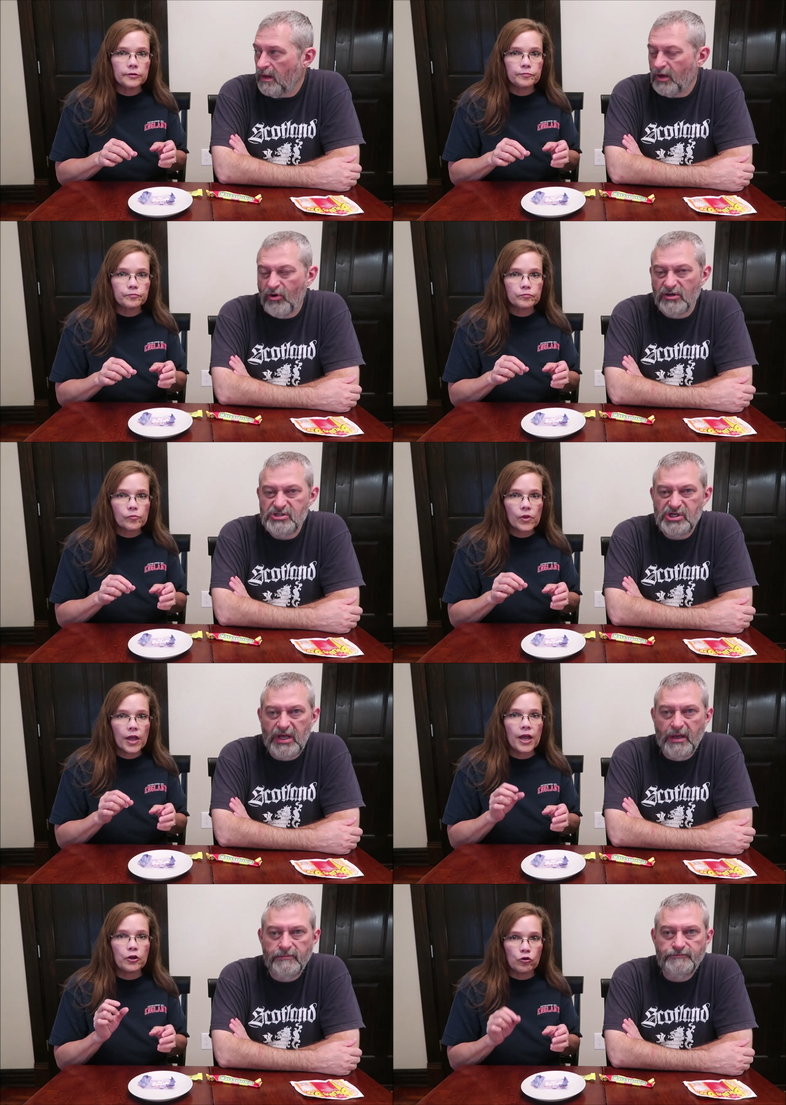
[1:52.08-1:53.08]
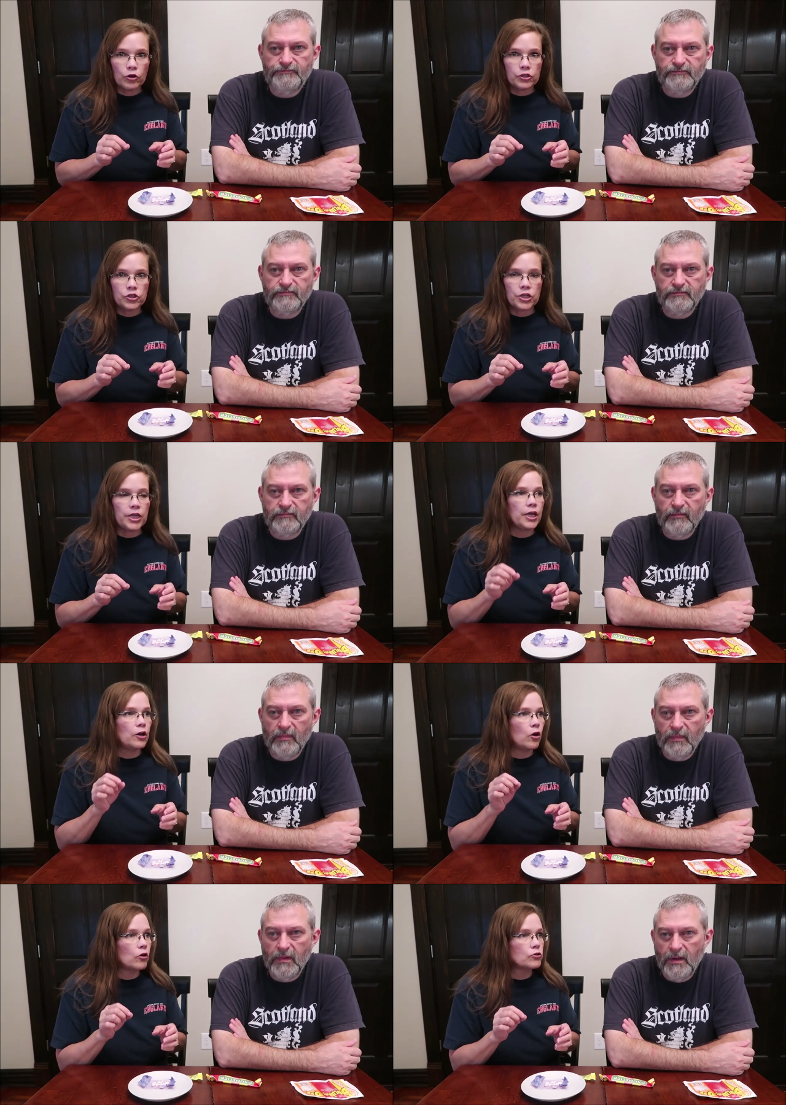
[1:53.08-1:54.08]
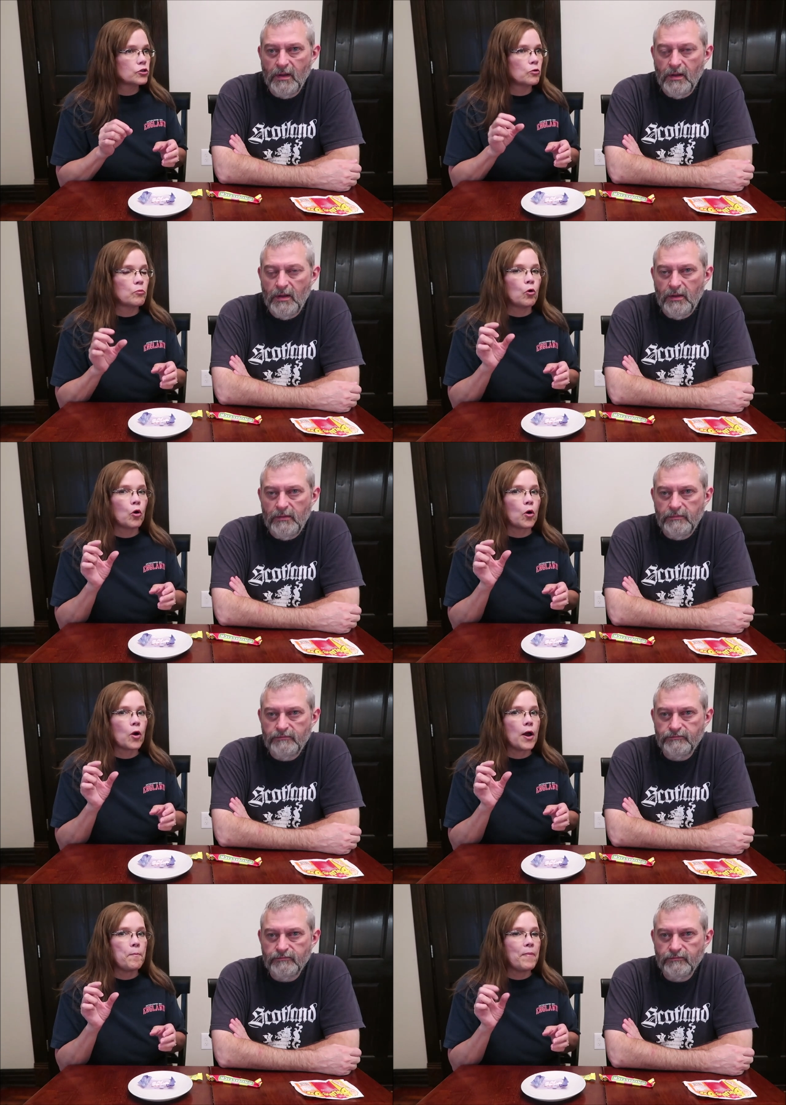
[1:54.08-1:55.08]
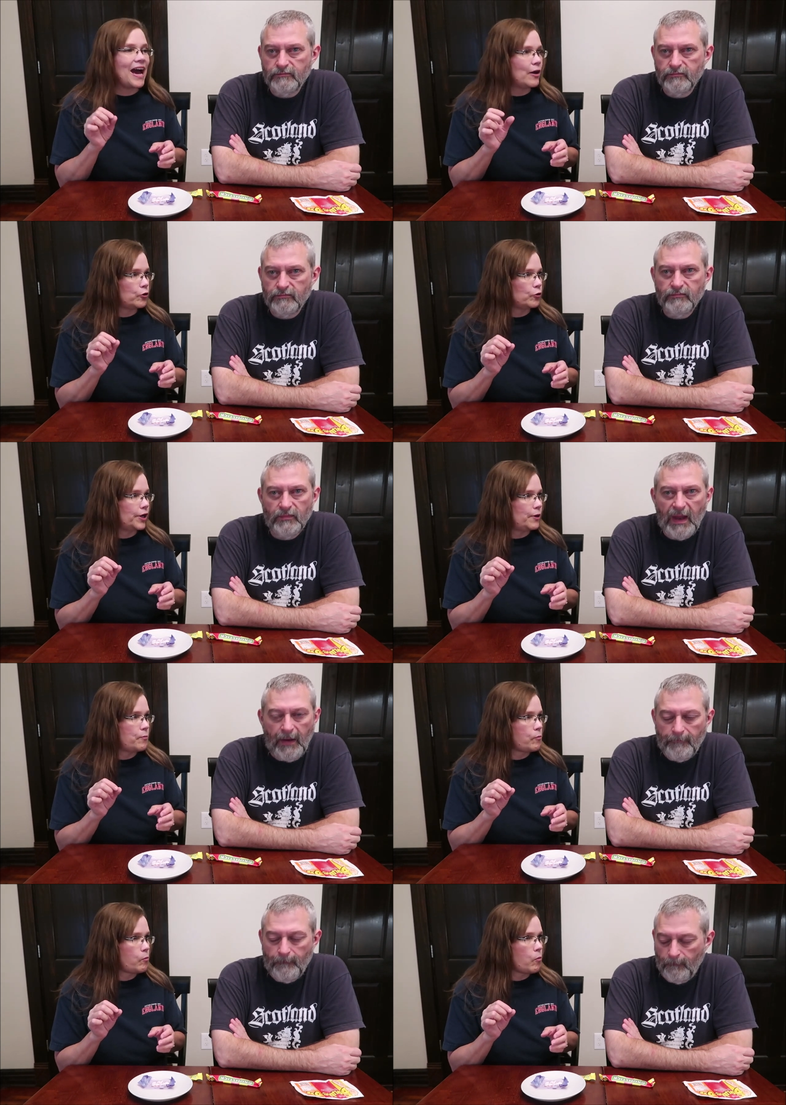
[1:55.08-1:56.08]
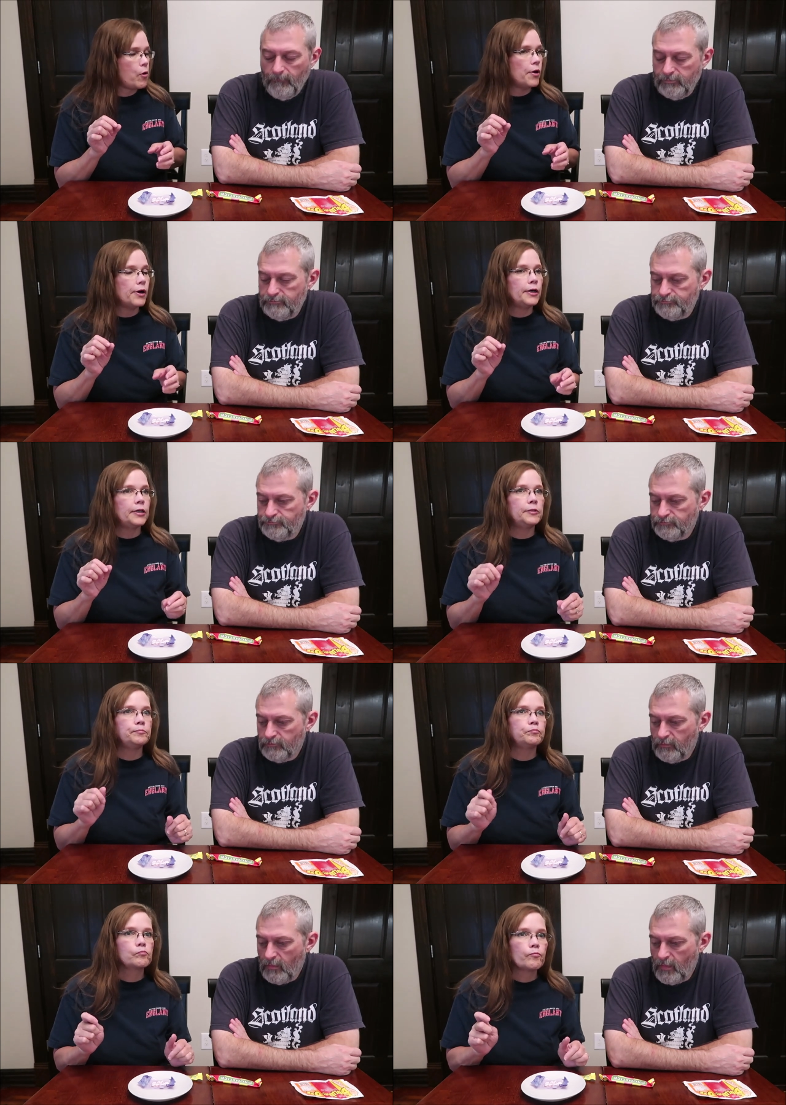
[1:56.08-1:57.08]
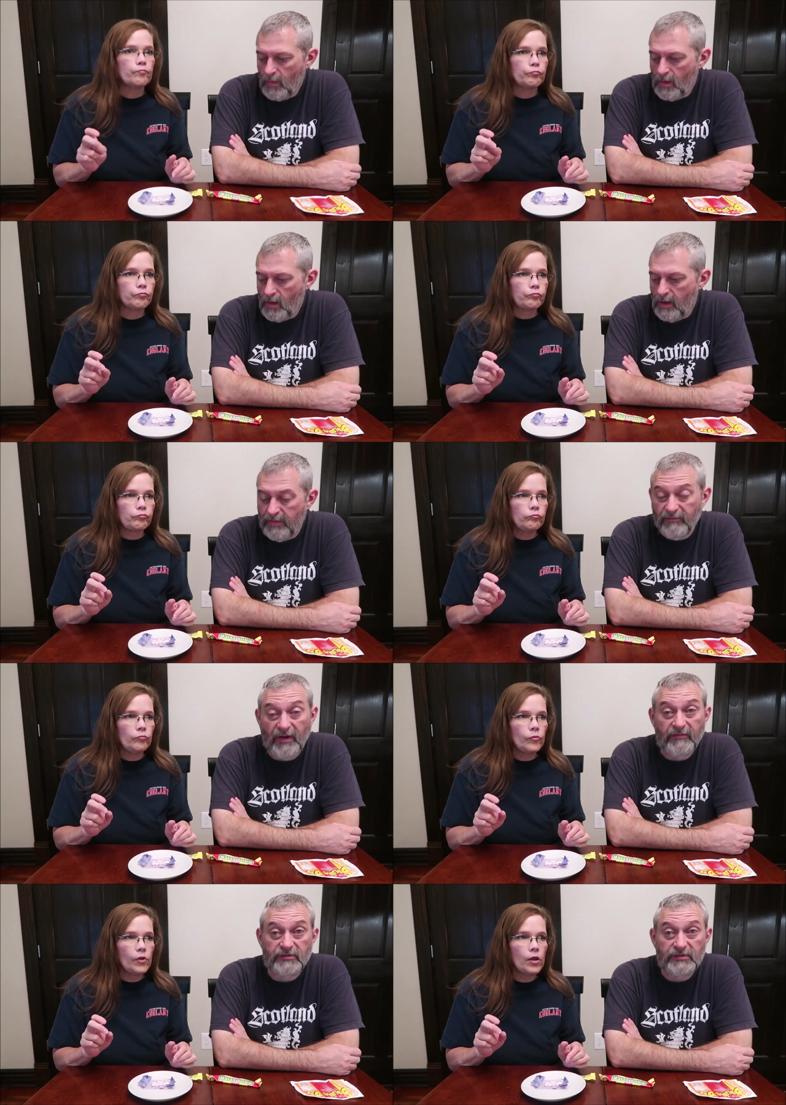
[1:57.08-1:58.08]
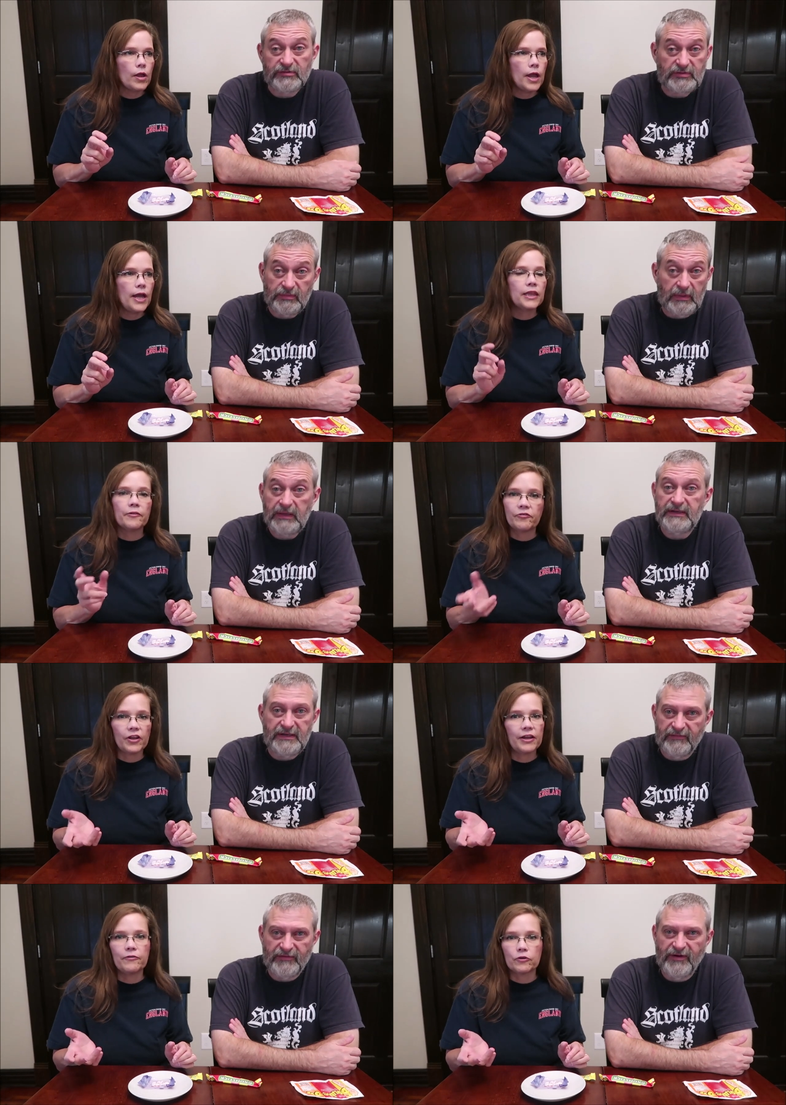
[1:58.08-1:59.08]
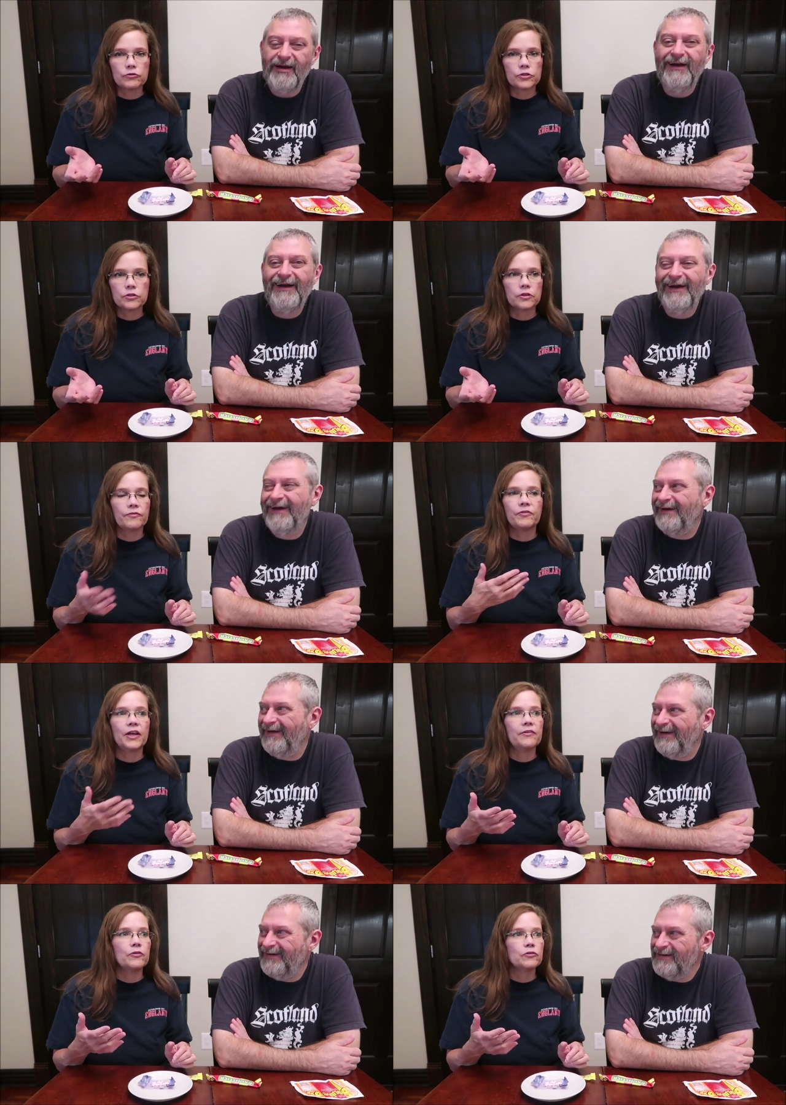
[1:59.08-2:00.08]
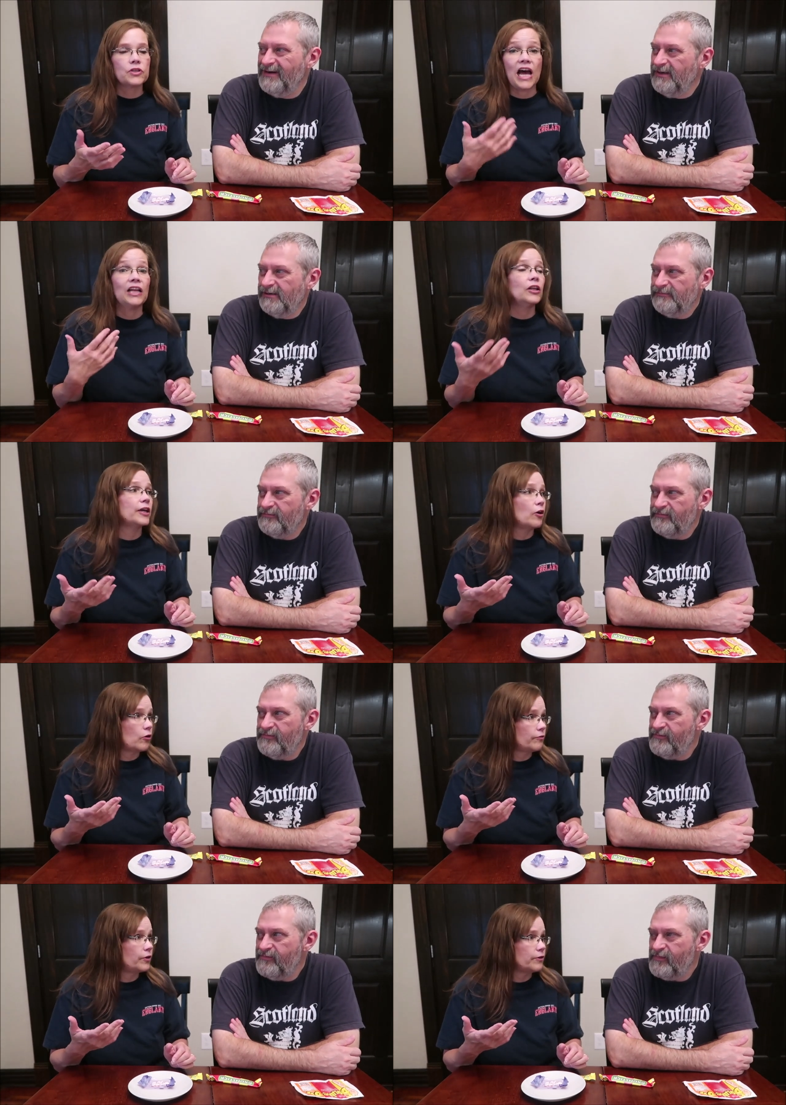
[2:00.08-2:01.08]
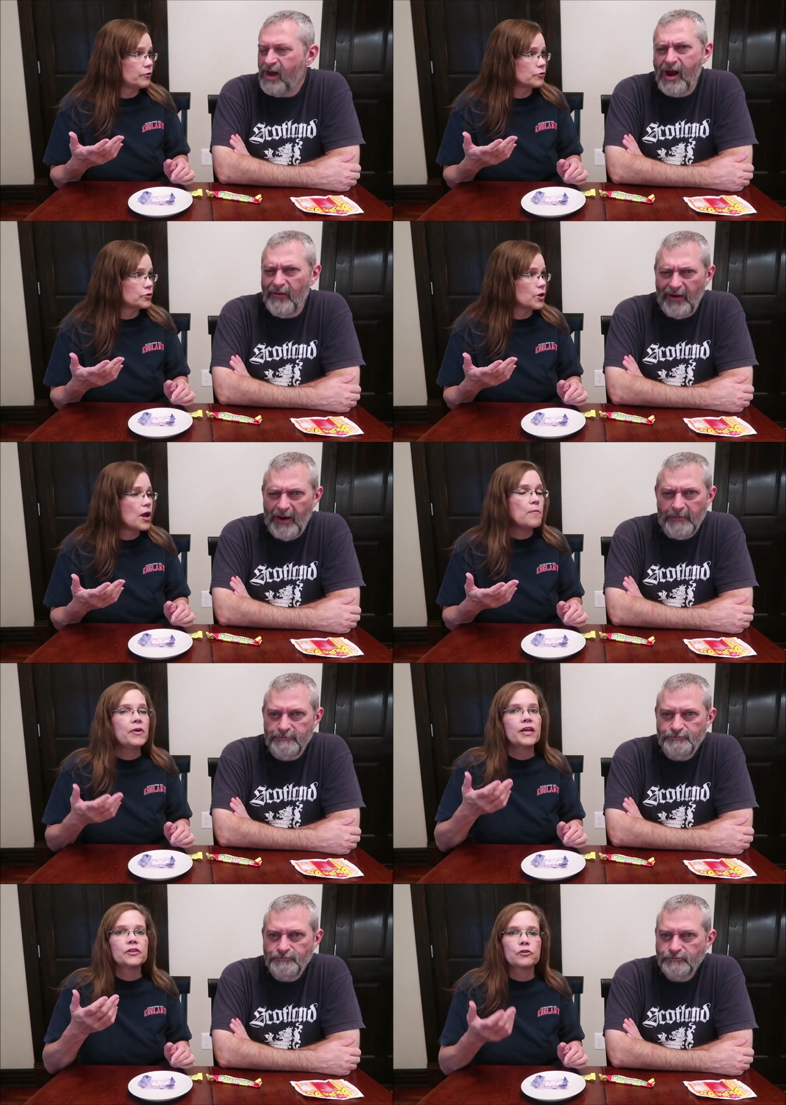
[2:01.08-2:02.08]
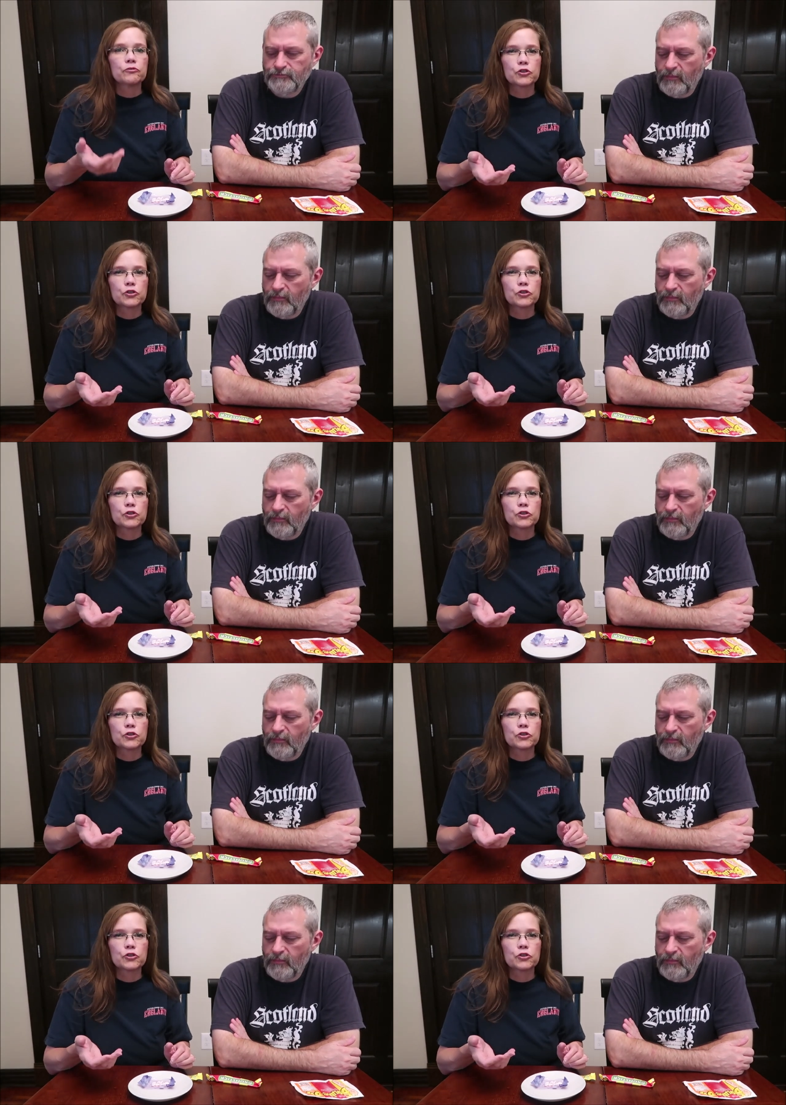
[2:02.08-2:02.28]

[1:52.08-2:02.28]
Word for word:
Speaker 1: And crunchy. And crunchy, and ours are more uh, powdery. Yeah. Um,
Speaker 2: and the flavors. And the flavors. the
Speaker 1: flavors. I like our flavors. Oh yeah. Because they're